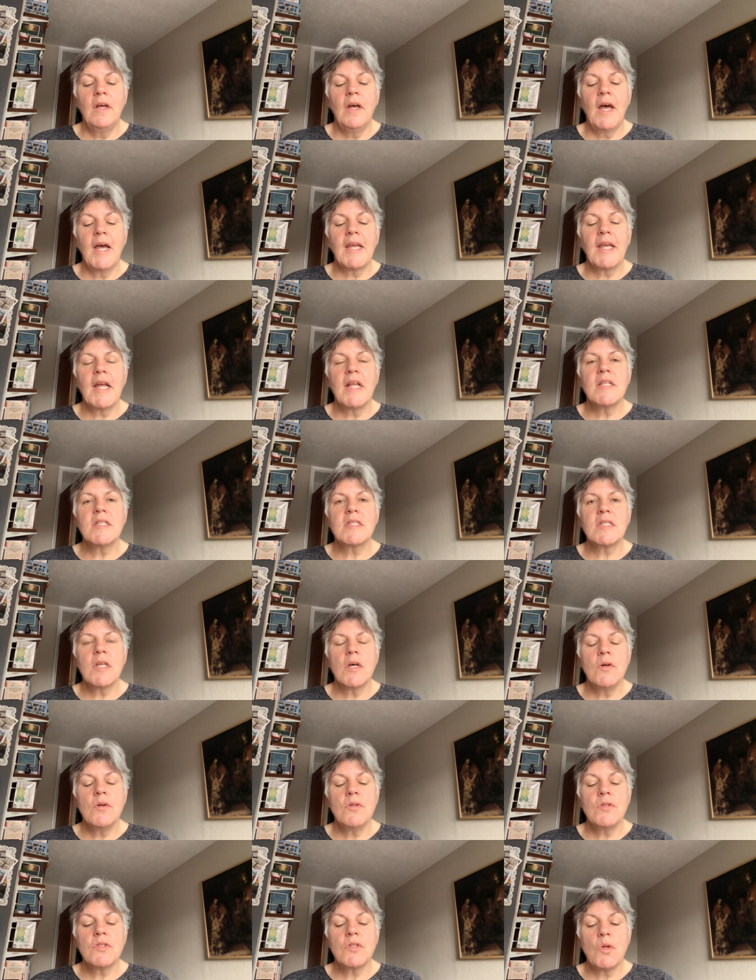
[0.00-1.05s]
against
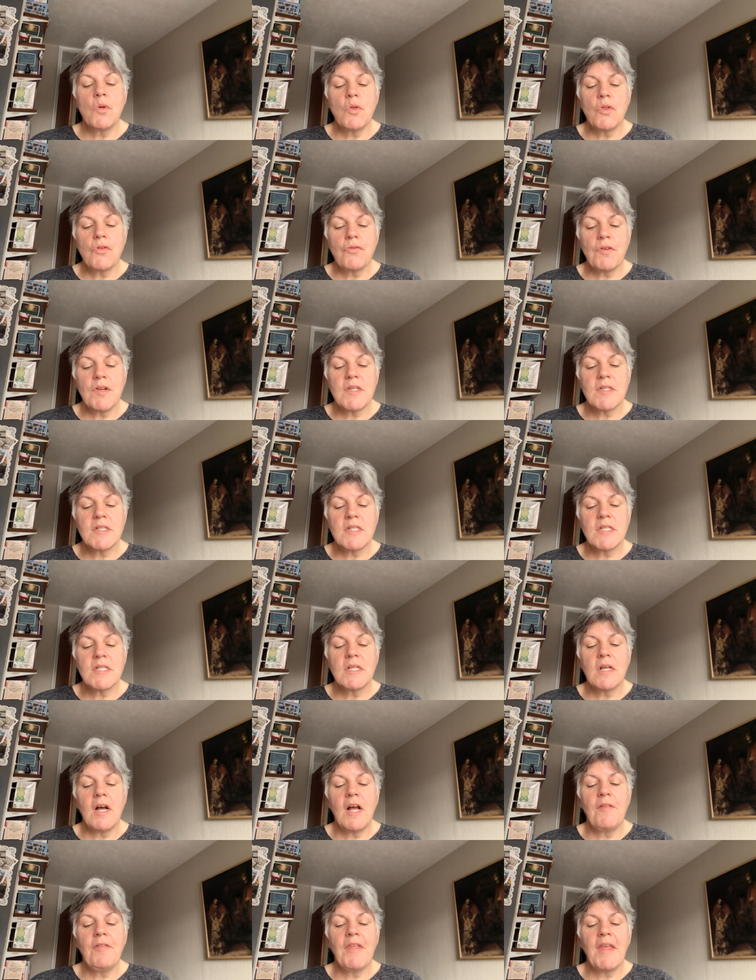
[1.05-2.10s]
those who thrust
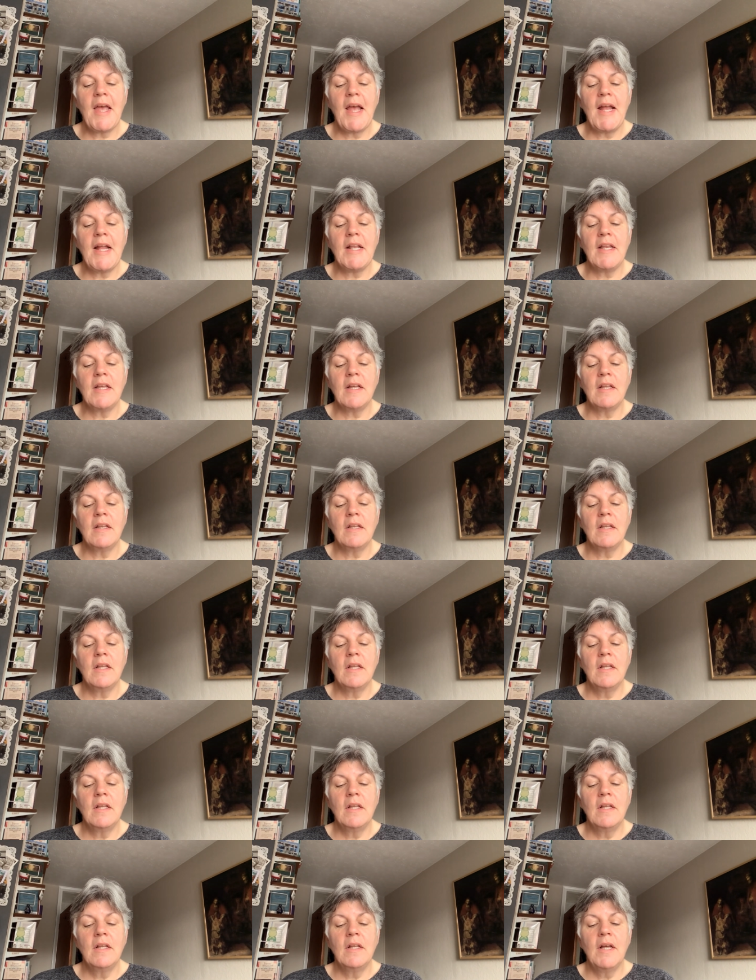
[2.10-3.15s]
aside the alien,
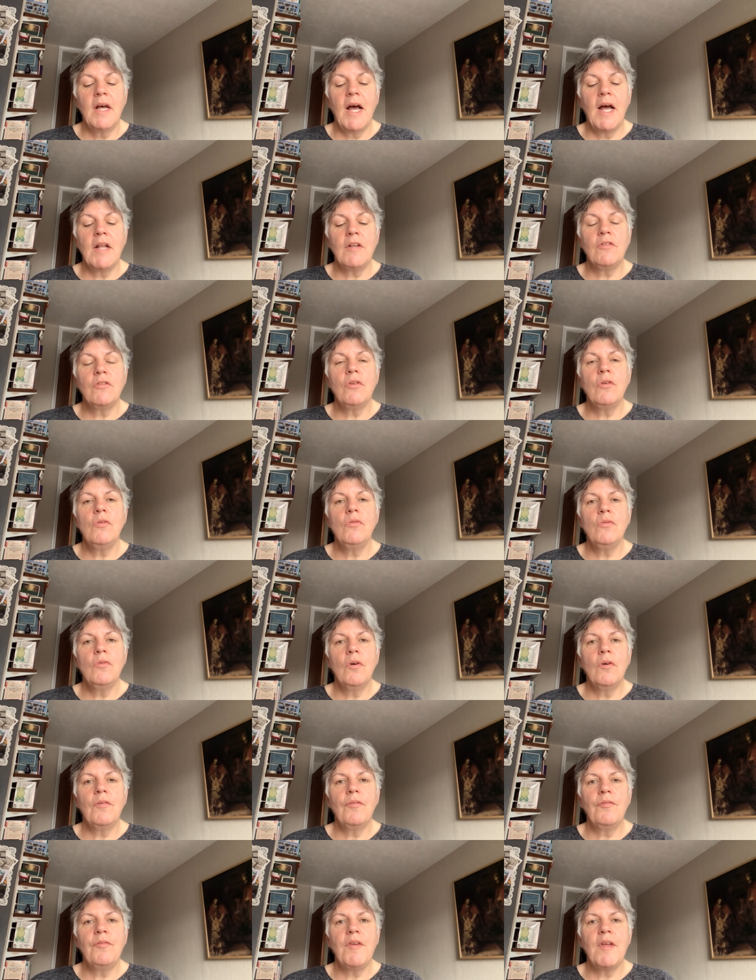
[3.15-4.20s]
and do
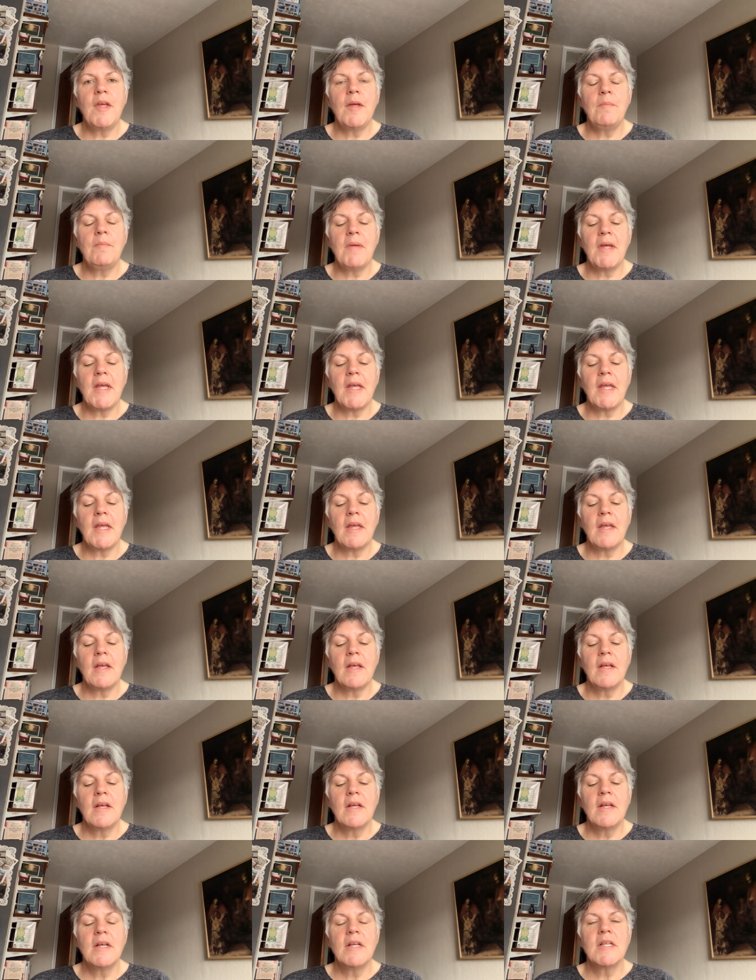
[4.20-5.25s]
not fear me,
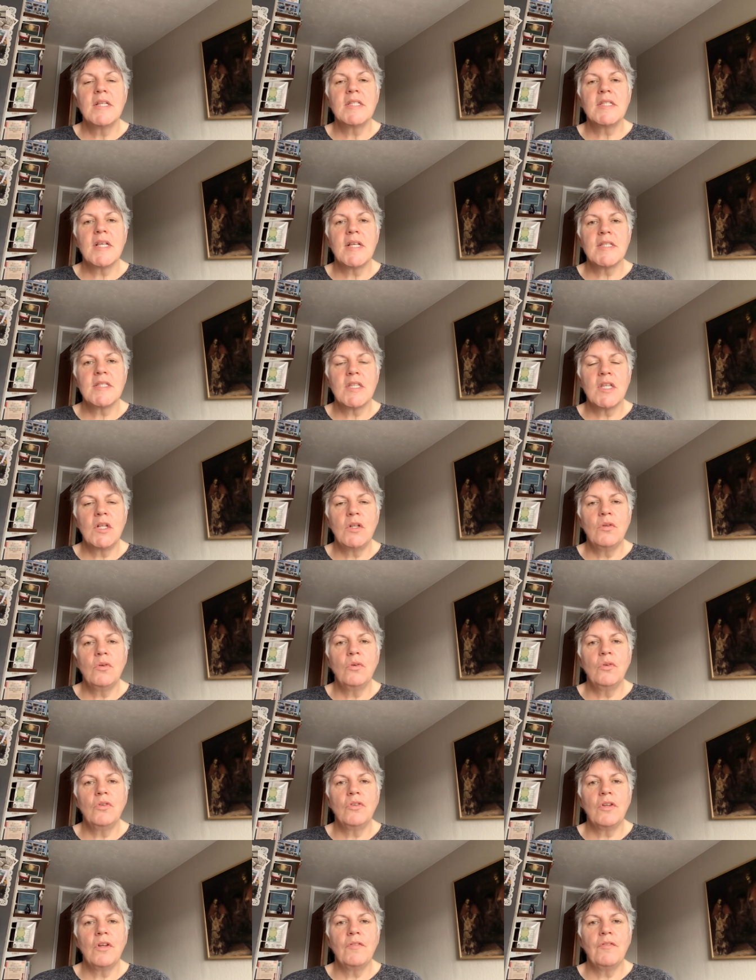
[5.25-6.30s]
says the
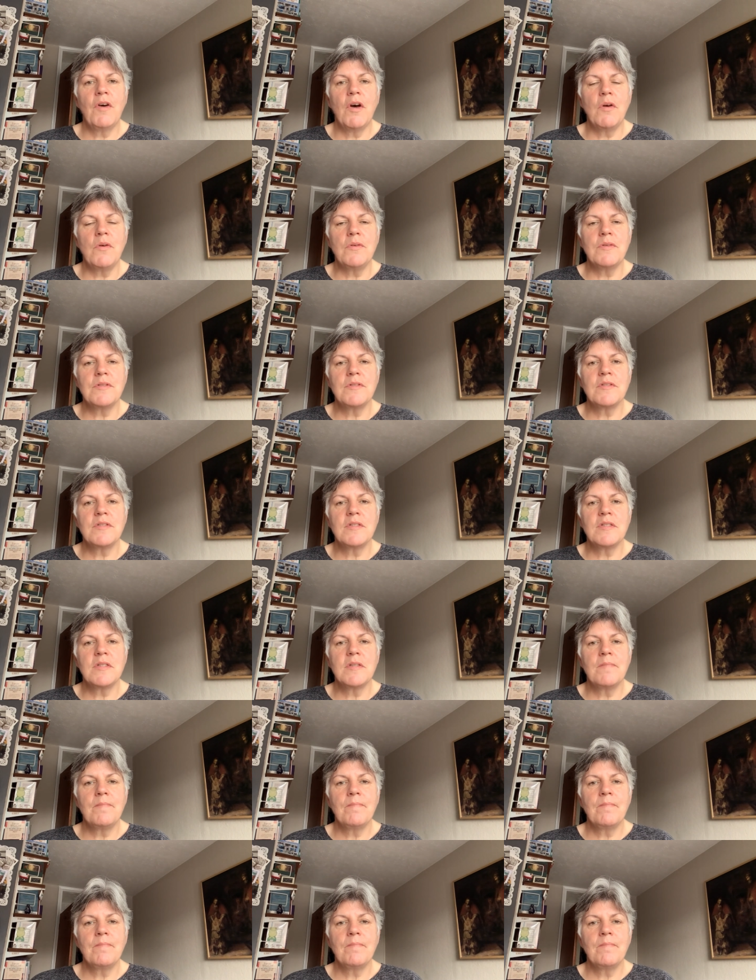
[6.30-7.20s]
Lord of hosts.